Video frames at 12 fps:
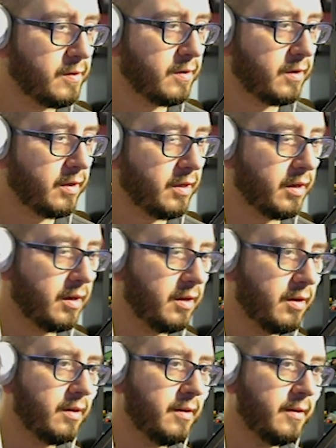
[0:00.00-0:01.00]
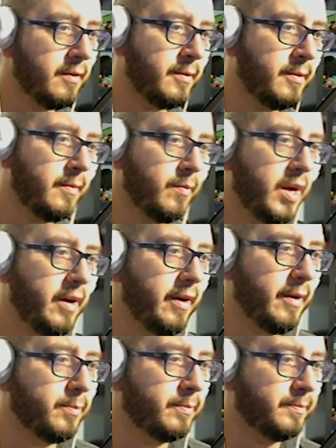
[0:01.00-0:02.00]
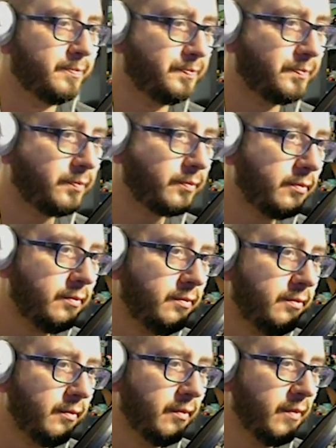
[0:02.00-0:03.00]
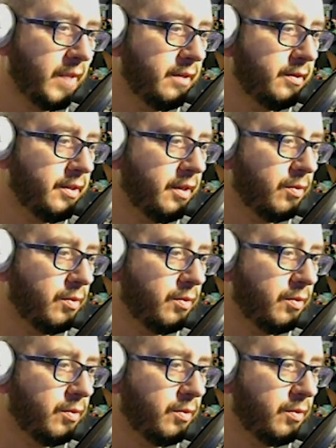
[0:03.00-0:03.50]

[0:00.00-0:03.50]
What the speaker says: Good. All right. So